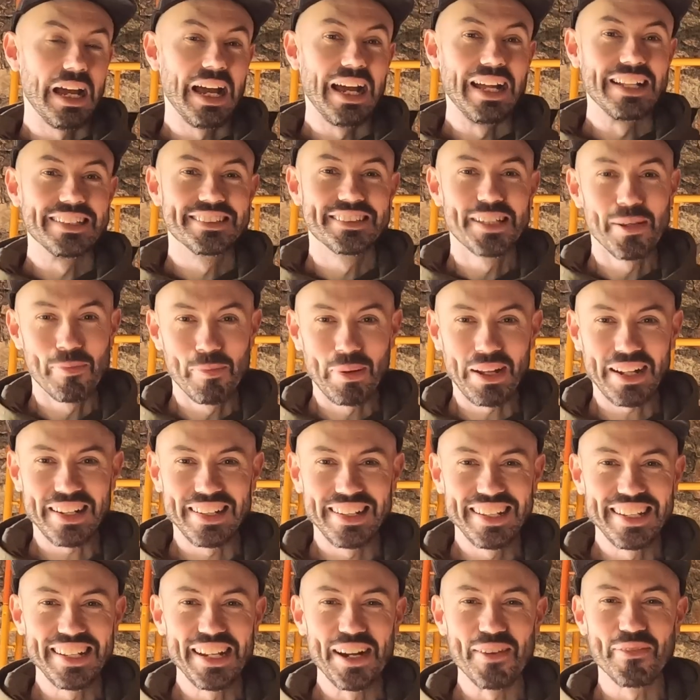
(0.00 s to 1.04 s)
And
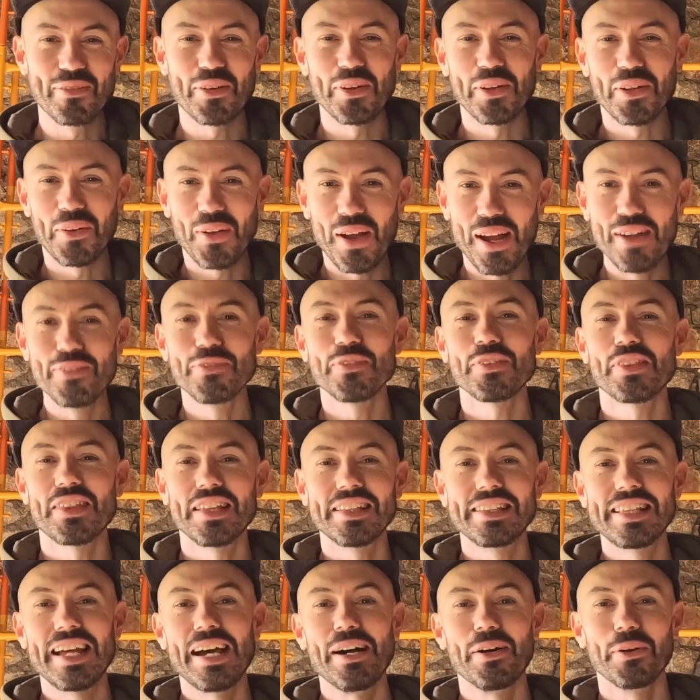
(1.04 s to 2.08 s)
typically I've gone and got
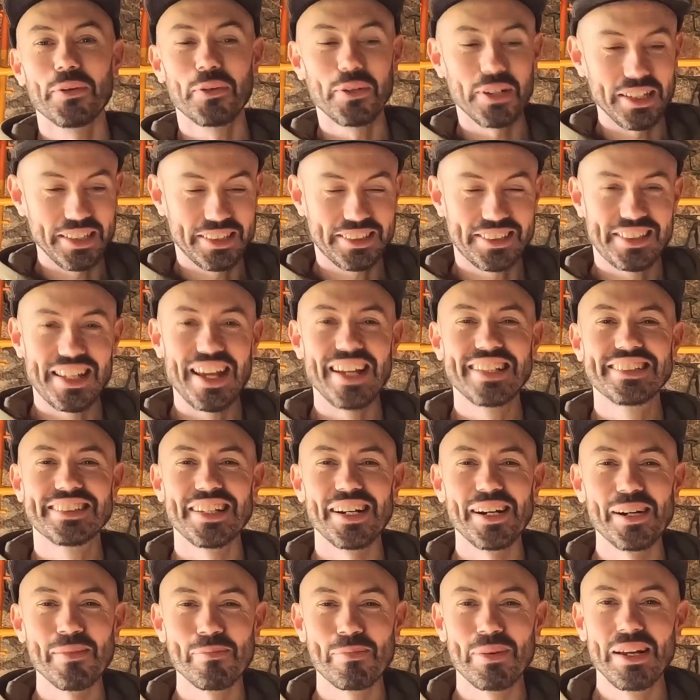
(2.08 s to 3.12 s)
everything down, got it set
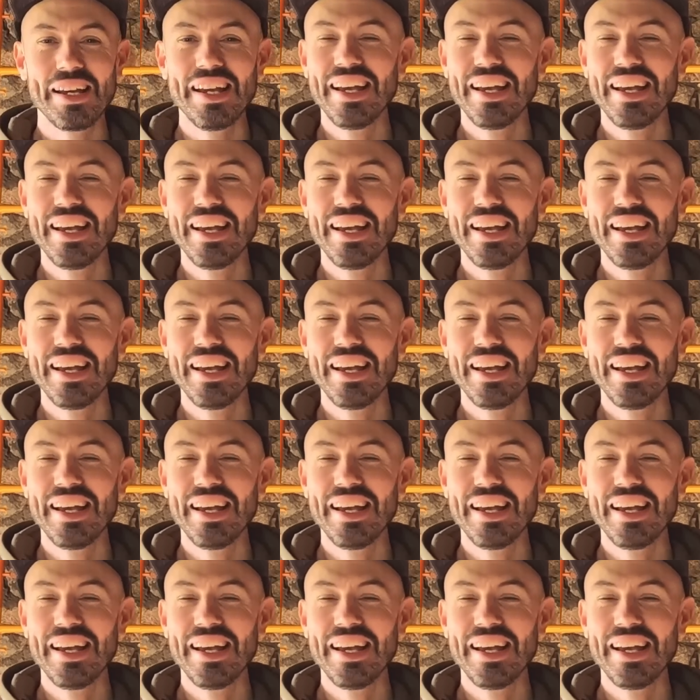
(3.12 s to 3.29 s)
up,